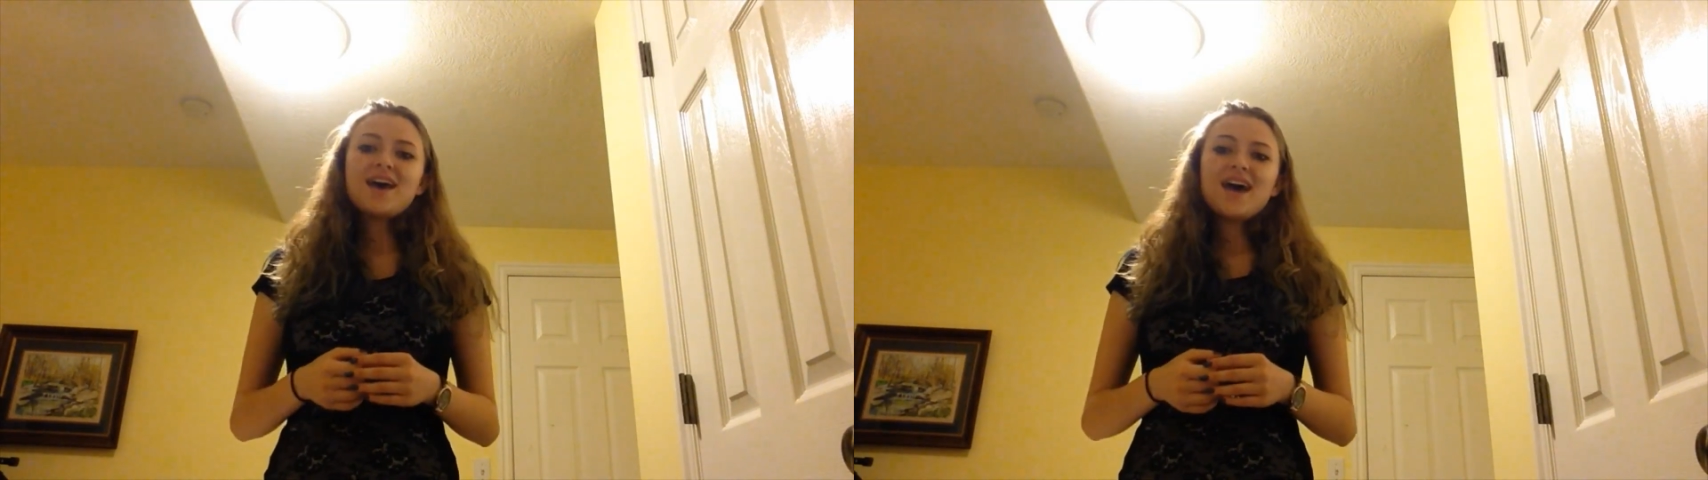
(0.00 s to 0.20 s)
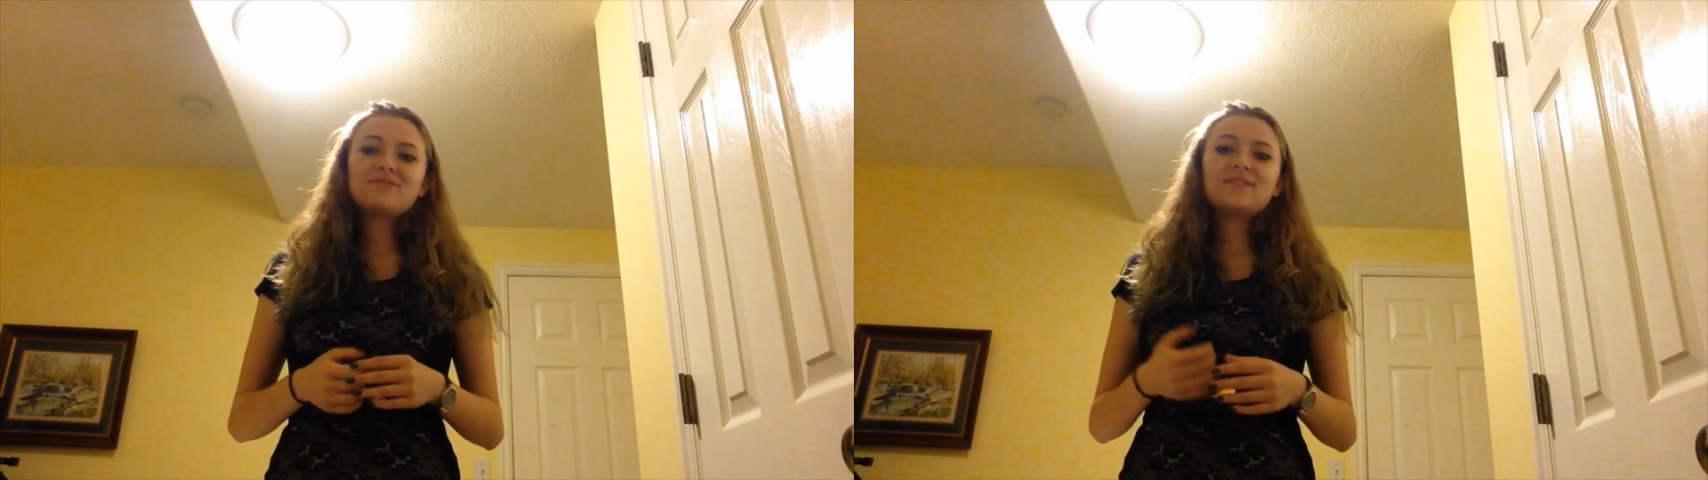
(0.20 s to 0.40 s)

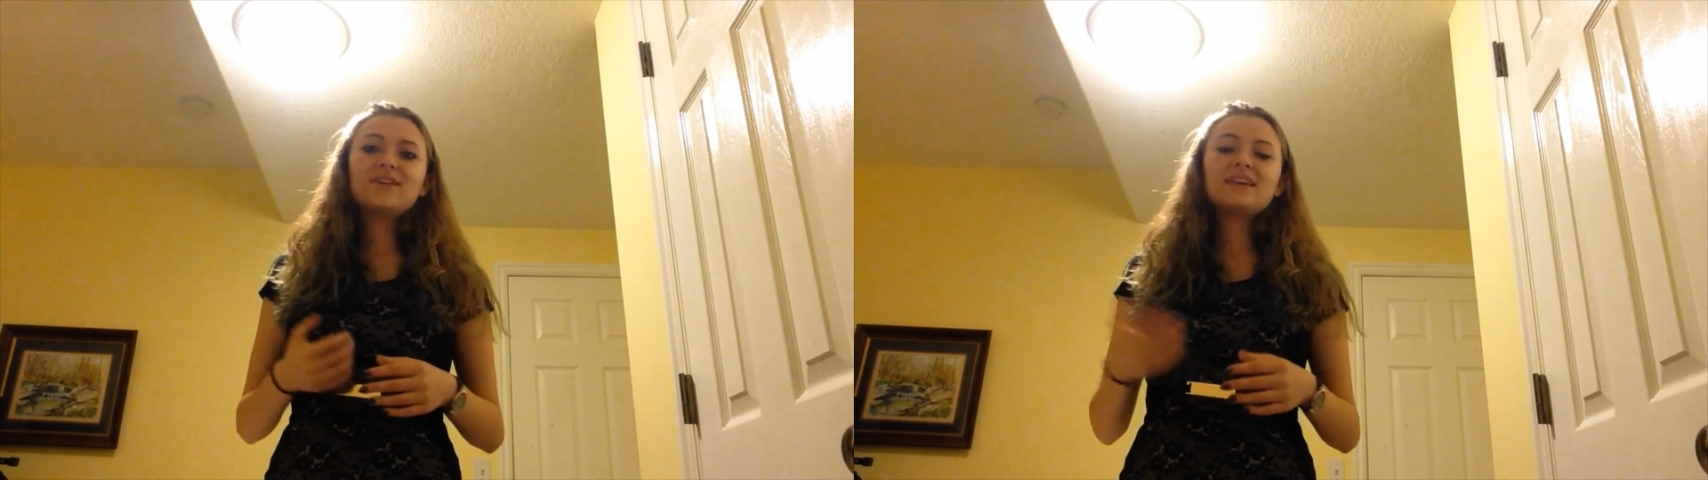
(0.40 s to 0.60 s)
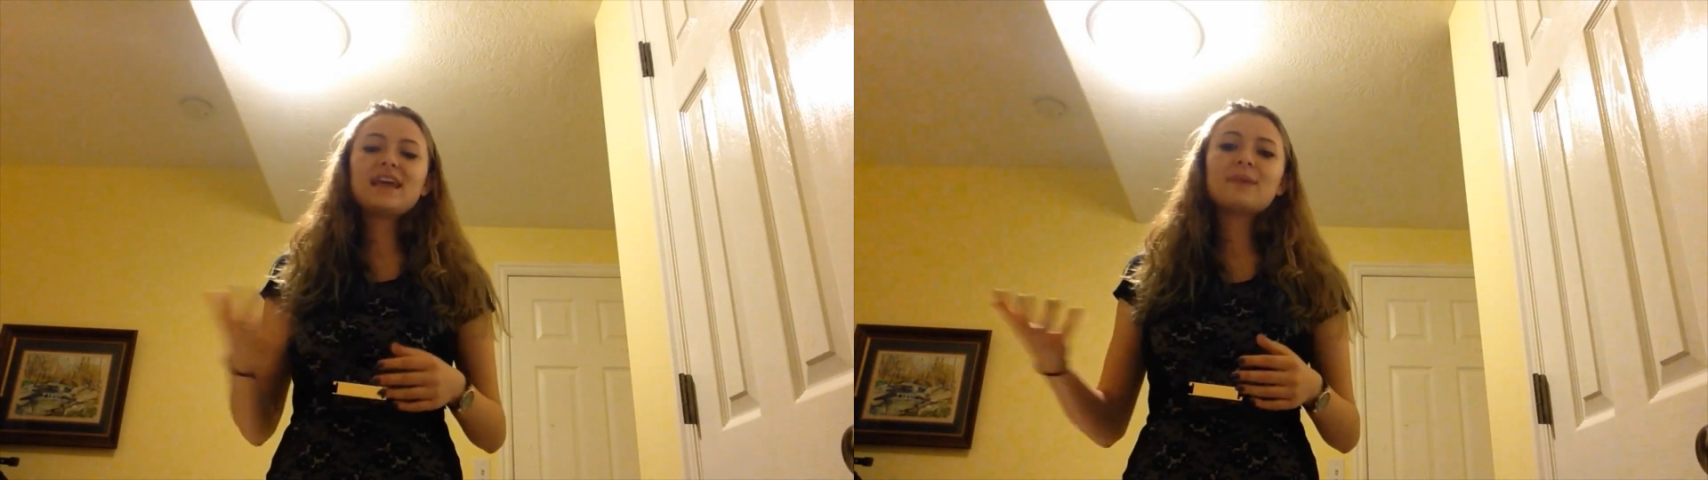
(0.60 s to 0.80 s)
and fill
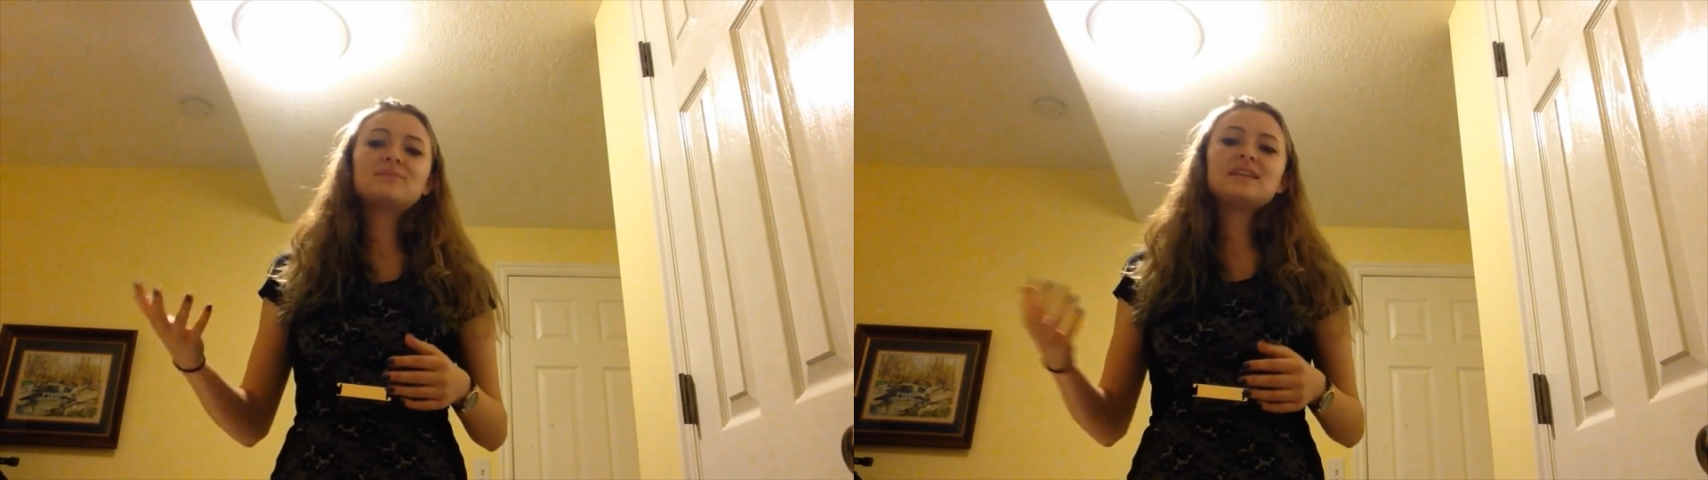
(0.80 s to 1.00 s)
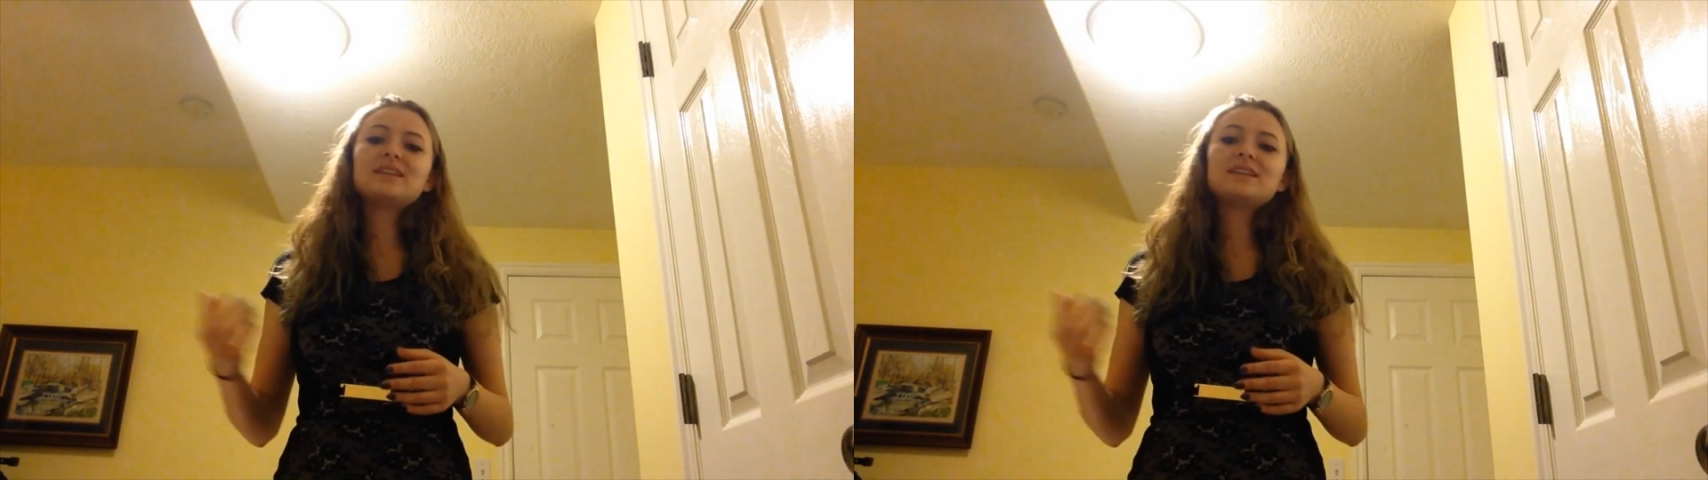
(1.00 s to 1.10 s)
the empty